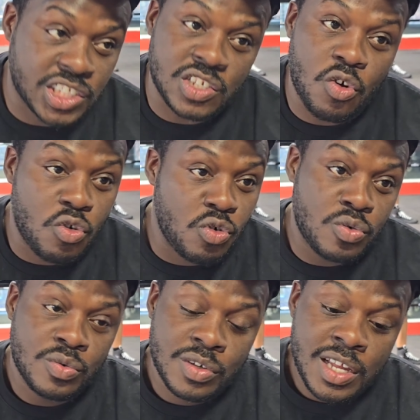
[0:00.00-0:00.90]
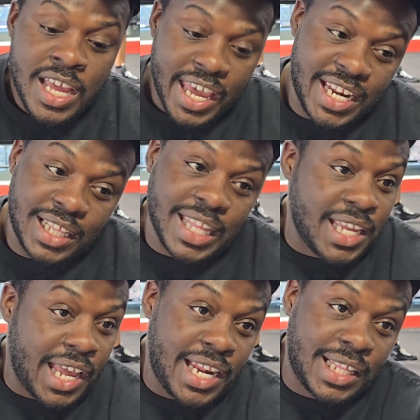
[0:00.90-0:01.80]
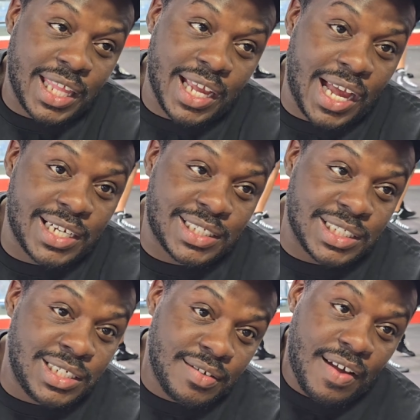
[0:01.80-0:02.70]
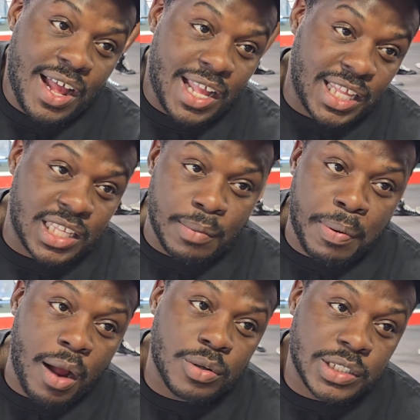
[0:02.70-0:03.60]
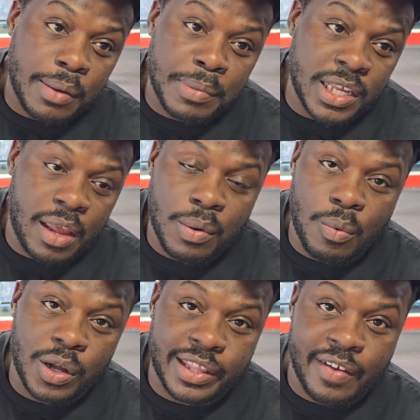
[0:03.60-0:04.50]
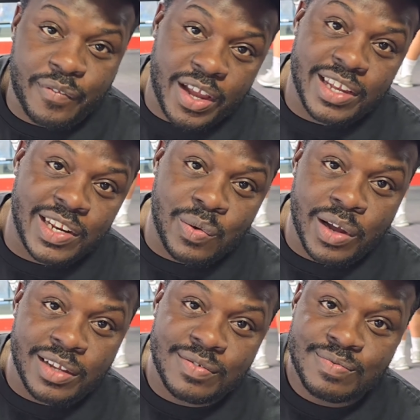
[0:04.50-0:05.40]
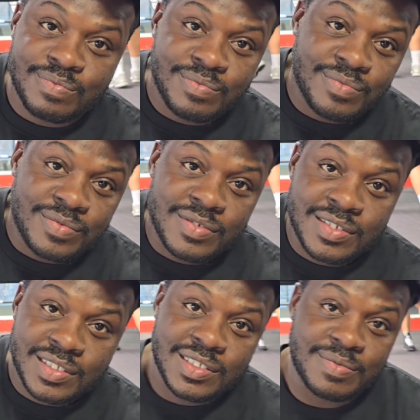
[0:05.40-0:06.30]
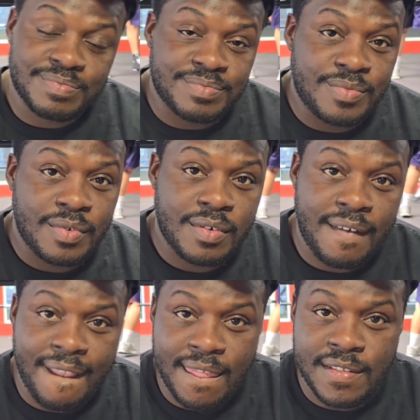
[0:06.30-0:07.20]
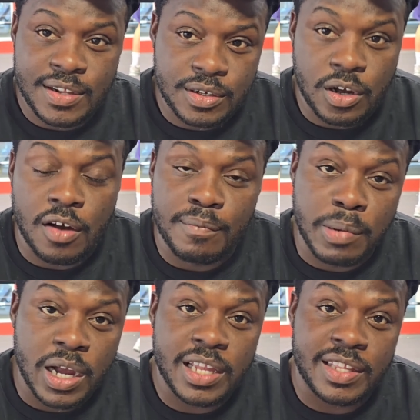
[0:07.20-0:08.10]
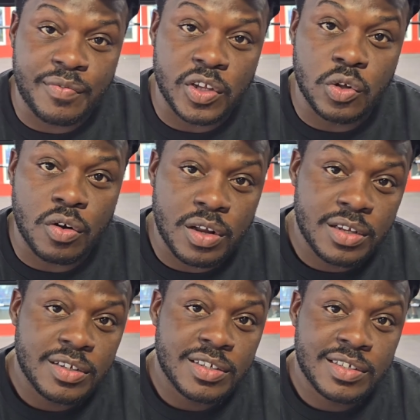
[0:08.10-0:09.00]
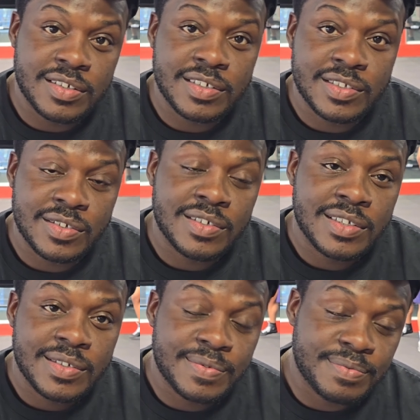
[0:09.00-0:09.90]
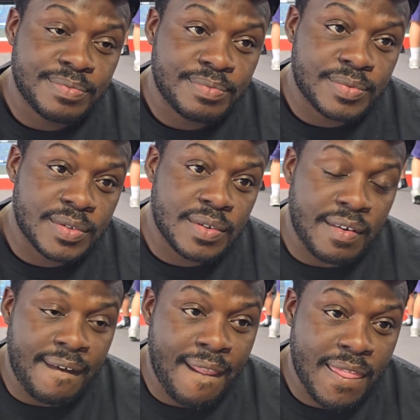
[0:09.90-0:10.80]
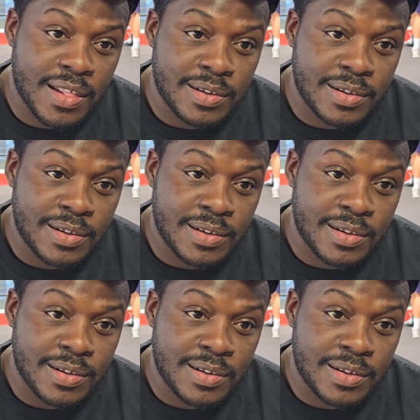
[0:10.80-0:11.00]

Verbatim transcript: Just the whole, and I think, and I think honestly, I think the powers that be, they would want that fight anyway. What's the outcome of that fight? Of Bud and Fundora. Bud Fundora, Bud Tim Tszyu.